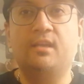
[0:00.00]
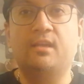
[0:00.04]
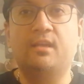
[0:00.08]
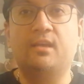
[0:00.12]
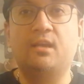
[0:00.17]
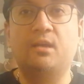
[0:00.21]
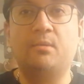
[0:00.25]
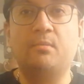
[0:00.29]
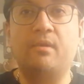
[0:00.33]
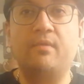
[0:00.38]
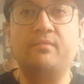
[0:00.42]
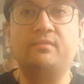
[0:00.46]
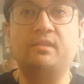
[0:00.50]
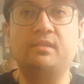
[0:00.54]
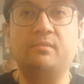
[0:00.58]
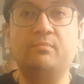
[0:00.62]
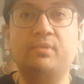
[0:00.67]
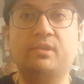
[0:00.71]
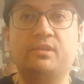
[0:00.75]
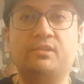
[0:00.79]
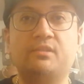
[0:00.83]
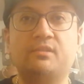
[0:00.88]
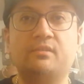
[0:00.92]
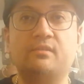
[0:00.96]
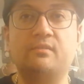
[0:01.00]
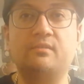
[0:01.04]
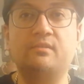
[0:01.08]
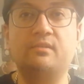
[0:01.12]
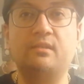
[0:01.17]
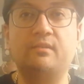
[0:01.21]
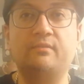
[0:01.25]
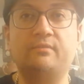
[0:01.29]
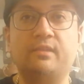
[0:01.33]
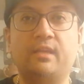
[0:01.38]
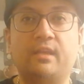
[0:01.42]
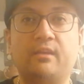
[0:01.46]
I've seen pictures of
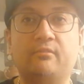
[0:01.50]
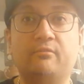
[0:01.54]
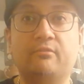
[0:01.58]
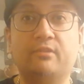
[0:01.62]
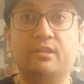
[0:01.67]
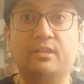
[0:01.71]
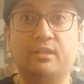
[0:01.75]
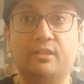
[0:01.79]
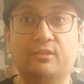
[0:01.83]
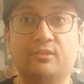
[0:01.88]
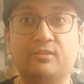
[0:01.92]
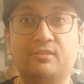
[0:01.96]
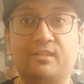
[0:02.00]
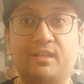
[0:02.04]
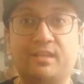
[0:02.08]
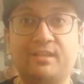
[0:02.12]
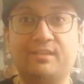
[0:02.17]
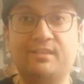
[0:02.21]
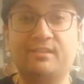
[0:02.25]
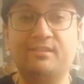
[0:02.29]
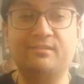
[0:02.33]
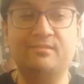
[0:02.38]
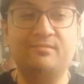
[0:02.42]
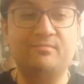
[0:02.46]
stuff that really looks like it,